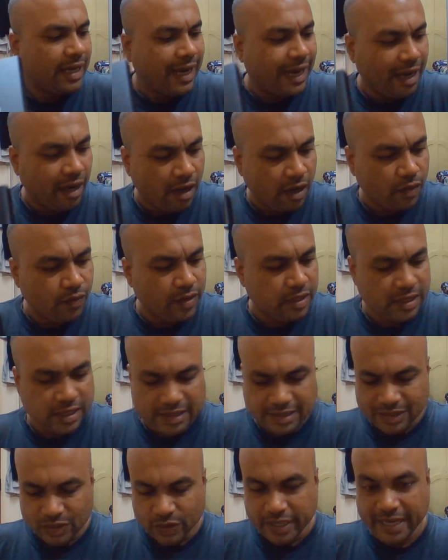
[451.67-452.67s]
along with
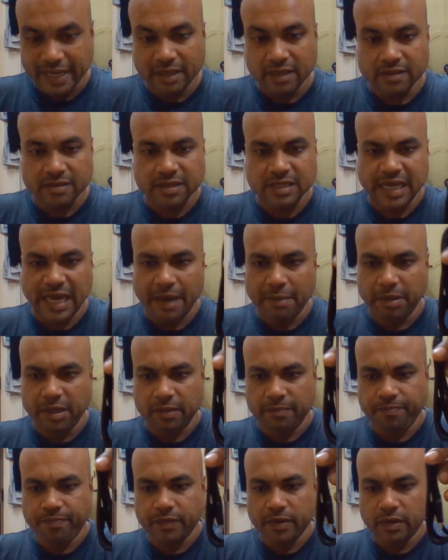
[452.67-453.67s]
this you get this cable.
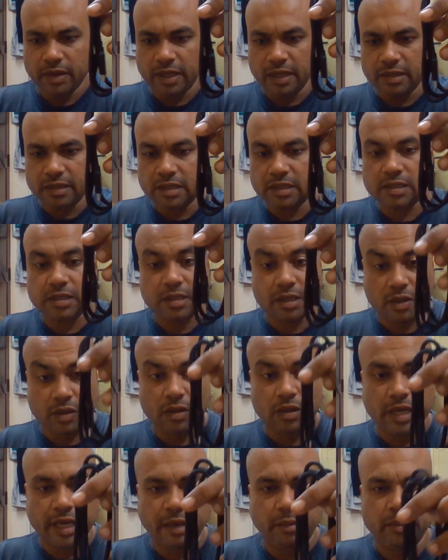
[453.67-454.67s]
Okay, this is a
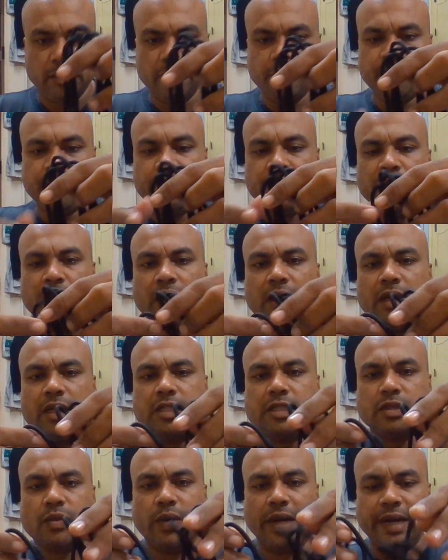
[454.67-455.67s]
good cable.
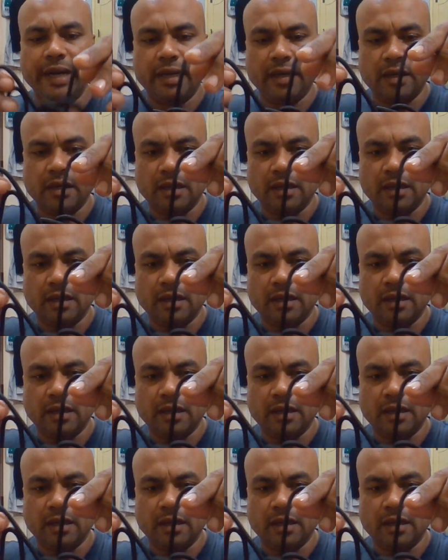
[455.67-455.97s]
It's quite